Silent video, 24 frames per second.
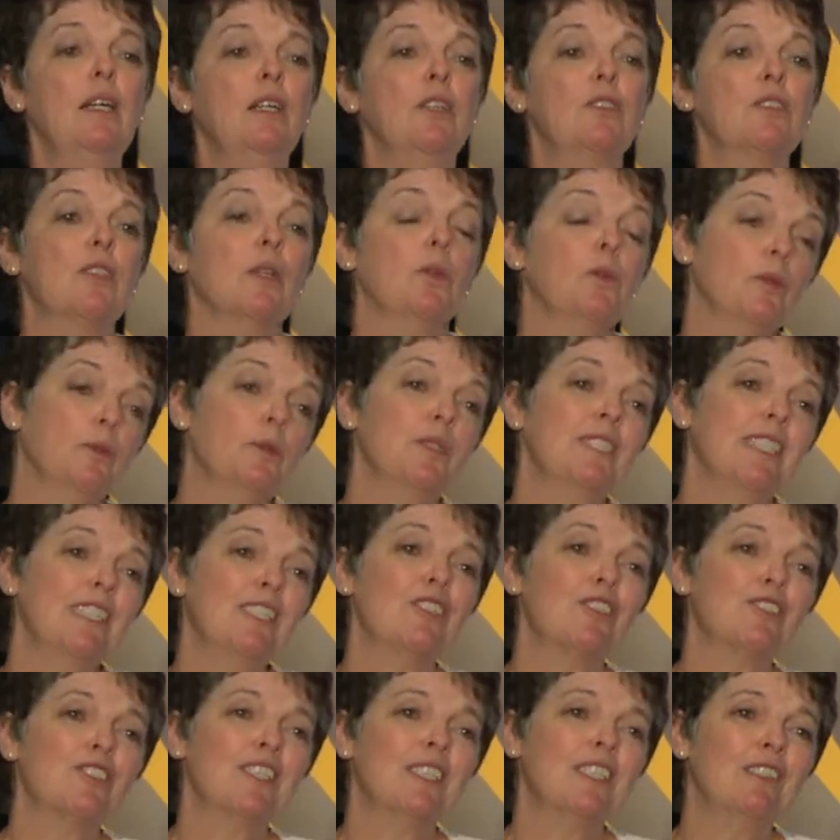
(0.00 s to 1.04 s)
So it was
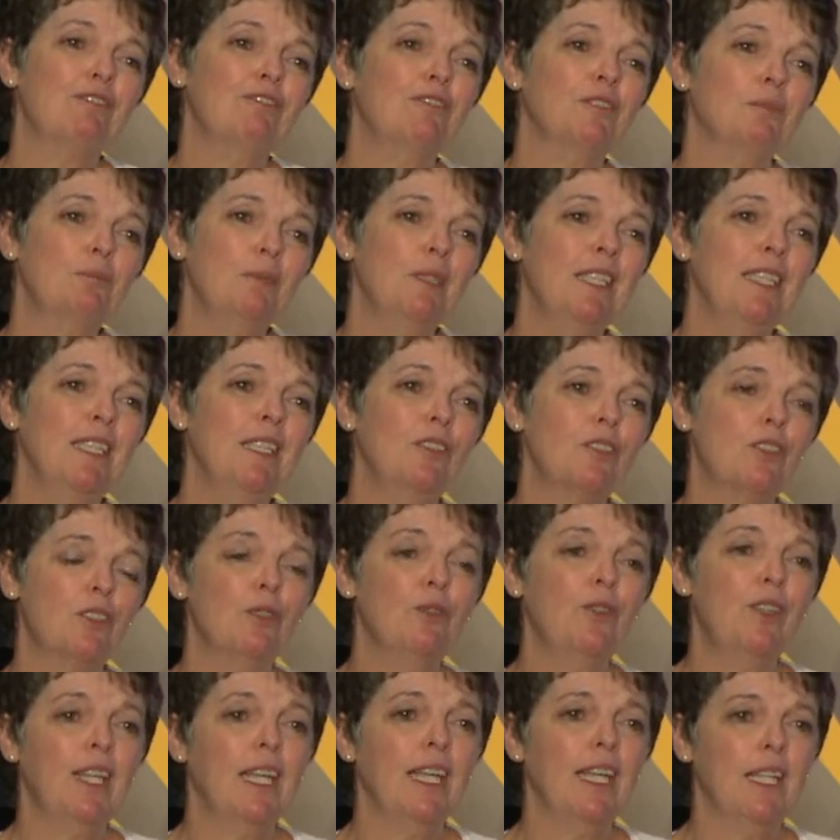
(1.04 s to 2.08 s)
interesting for me to
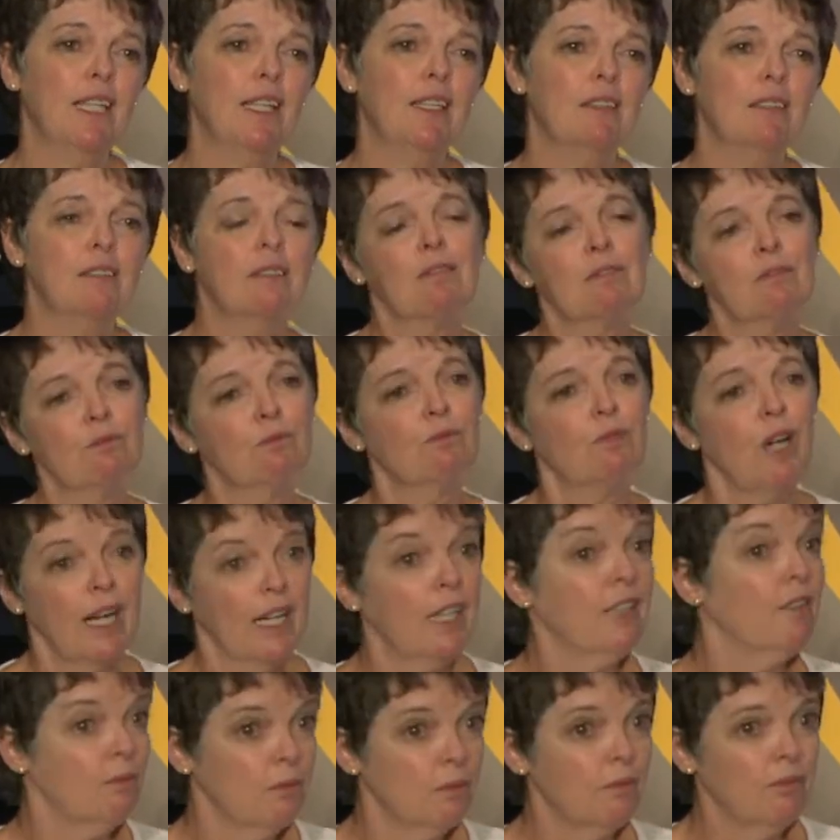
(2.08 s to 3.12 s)
then write